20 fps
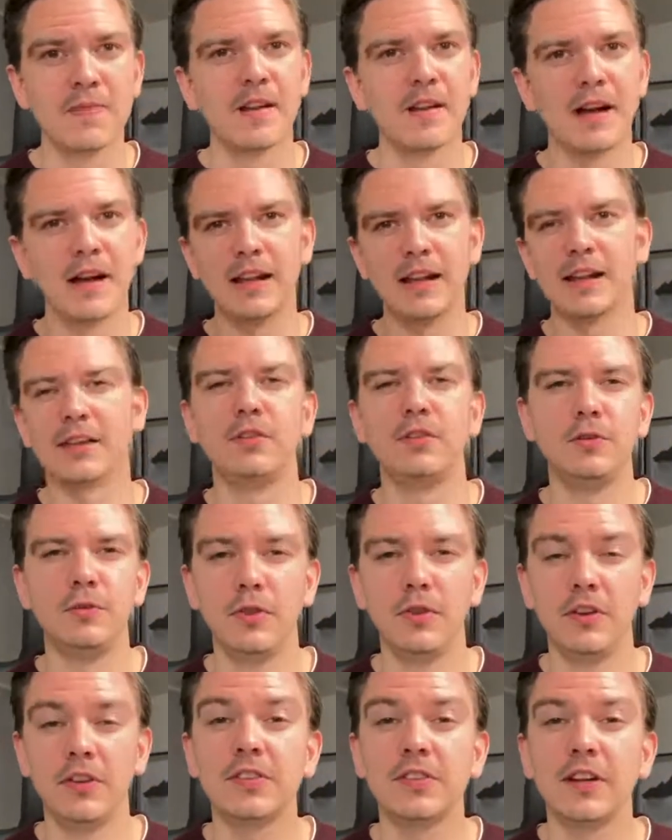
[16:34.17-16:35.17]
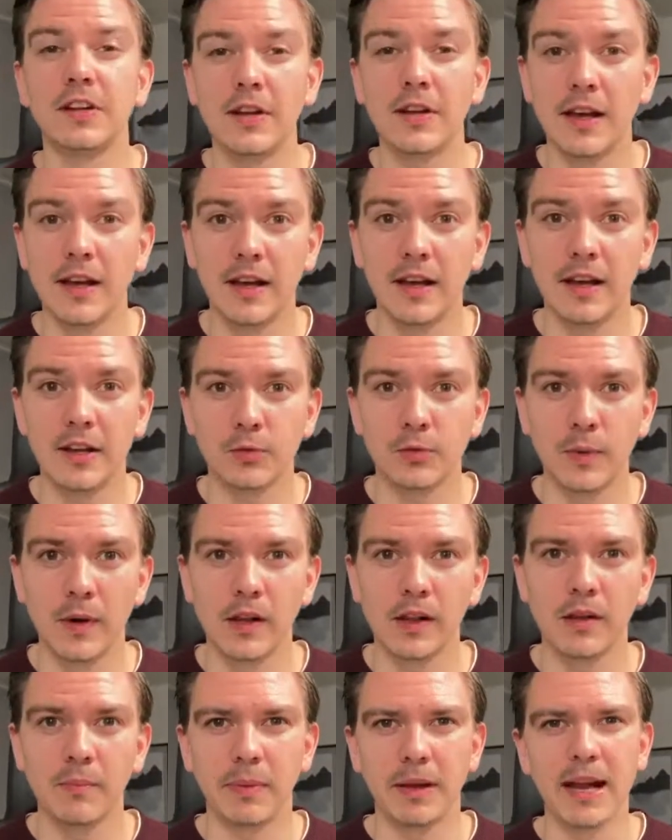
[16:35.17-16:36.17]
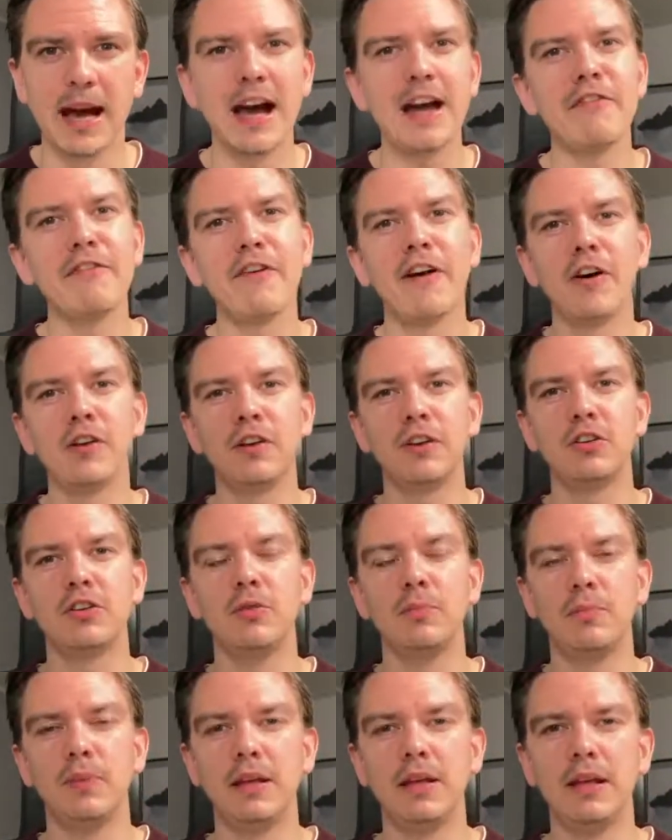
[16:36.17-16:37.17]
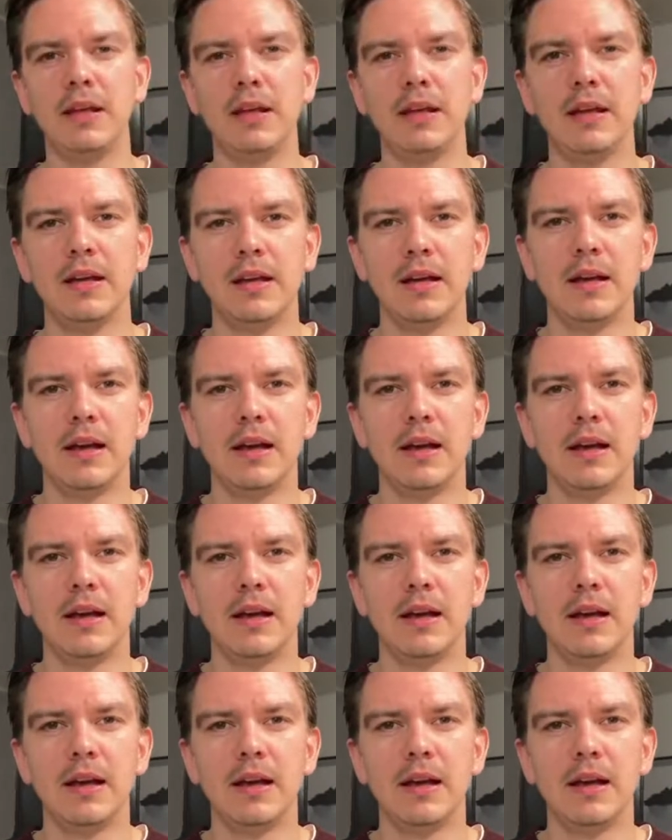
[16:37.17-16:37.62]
I like to do this as well, but I found it to be